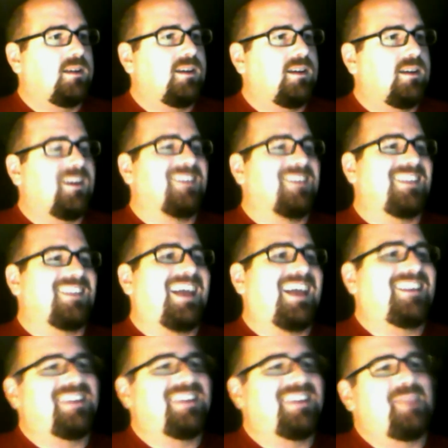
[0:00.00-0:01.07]
His
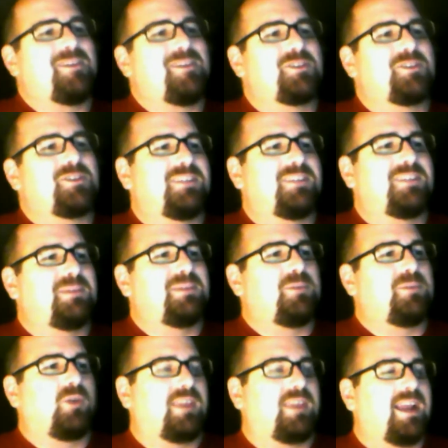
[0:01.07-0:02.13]
last name intrigues me more
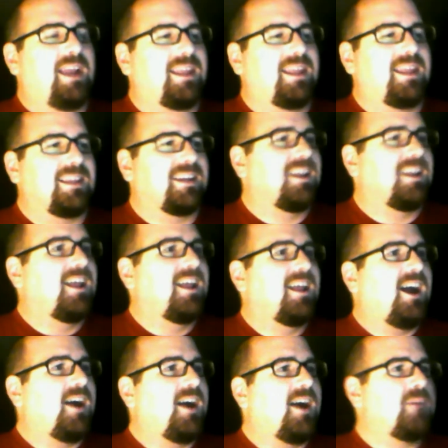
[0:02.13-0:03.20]
than anything.
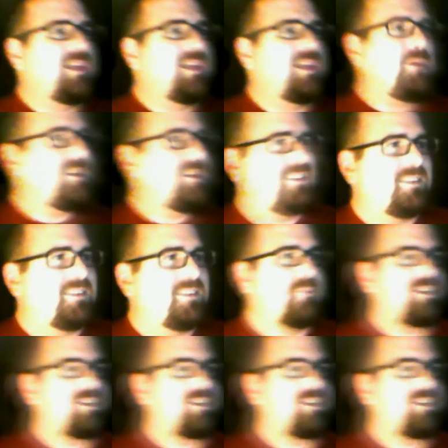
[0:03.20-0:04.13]
Um, he went to some